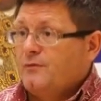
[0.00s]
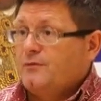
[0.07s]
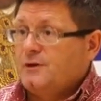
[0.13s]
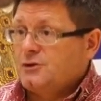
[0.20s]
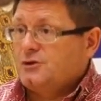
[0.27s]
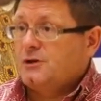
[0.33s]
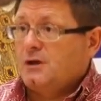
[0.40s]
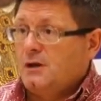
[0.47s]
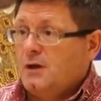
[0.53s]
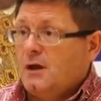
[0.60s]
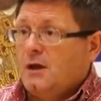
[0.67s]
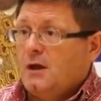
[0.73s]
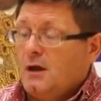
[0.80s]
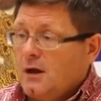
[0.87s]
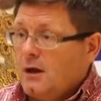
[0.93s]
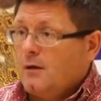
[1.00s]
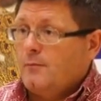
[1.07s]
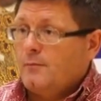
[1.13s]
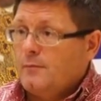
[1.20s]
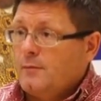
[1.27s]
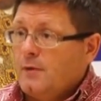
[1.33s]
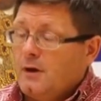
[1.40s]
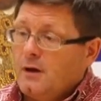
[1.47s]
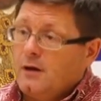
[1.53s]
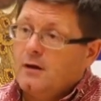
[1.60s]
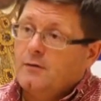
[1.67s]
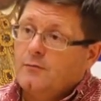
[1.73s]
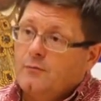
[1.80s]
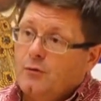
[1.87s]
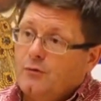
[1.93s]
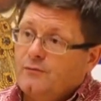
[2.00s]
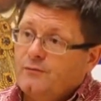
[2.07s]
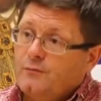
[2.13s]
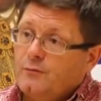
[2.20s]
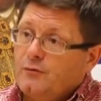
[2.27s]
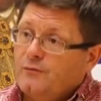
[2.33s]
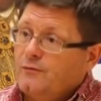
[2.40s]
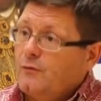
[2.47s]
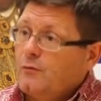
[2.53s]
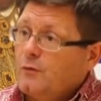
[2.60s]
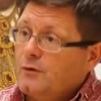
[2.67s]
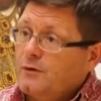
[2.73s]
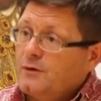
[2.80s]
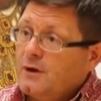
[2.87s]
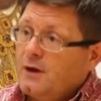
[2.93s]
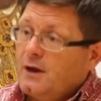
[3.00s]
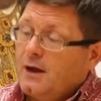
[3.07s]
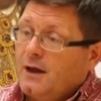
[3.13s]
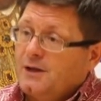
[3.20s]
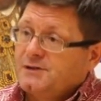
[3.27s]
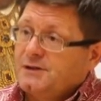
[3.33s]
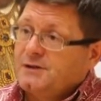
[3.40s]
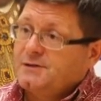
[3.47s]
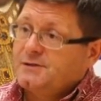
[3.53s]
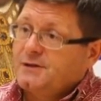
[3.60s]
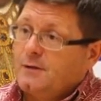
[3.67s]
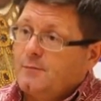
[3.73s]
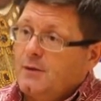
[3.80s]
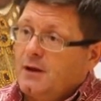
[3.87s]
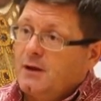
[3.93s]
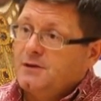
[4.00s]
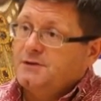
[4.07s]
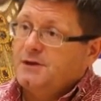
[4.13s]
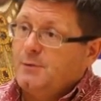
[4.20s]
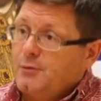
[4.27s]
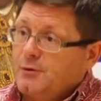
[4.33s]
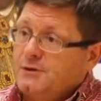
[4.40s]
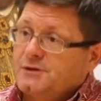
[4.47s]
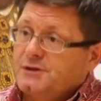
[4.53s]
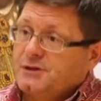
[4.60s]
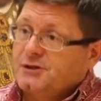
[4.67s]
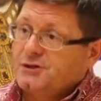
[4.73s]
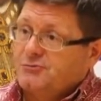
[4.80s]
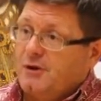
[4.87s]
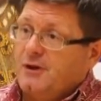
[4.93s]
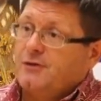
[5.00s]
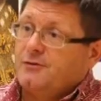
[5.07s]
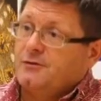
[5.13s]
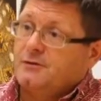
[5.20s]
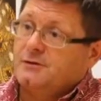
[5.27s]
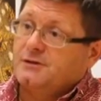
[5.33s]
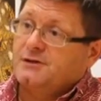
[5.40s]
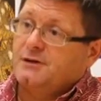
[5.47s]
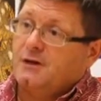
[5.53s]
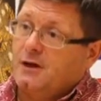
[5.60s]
Fiji move forward as it deepens and strengthens